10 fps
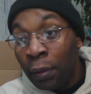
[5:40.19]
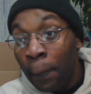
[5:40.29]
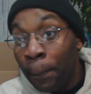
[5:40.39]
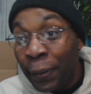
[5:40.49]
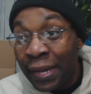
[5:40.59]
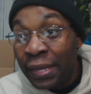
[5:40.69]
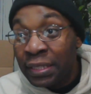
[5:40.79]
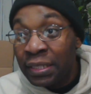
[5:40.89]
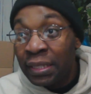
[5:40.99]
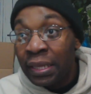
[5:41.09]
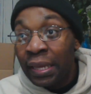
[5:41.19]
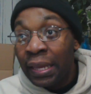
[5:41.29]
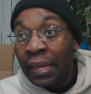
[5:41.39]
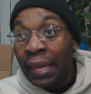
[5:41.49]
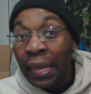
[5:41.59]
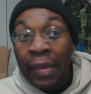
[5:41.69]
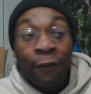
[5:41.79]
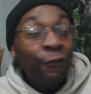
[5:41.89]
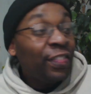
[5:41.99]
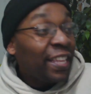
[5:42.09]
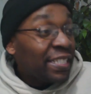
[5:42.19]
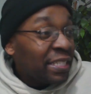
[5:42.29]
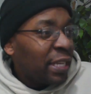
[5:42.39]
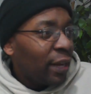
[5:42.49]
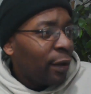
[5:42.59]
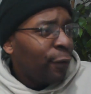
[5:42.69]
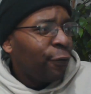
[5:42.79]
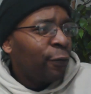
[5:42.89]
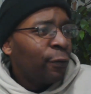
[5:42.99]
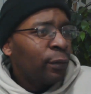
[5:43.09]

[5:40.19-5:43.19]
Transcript: But if this stuff